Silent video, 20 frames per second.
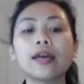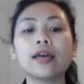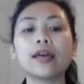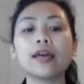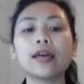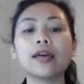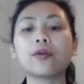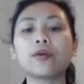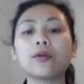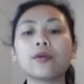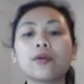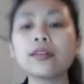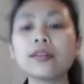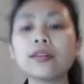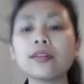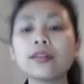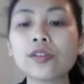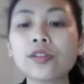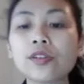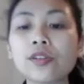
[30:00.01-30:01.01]
And one
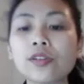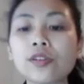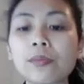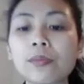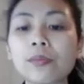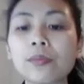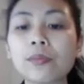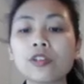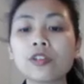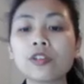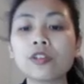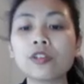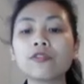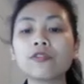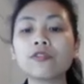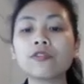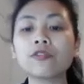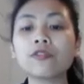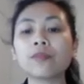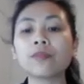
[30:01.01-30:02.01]
thing you
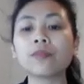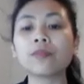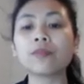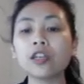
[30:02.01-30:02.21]
observe in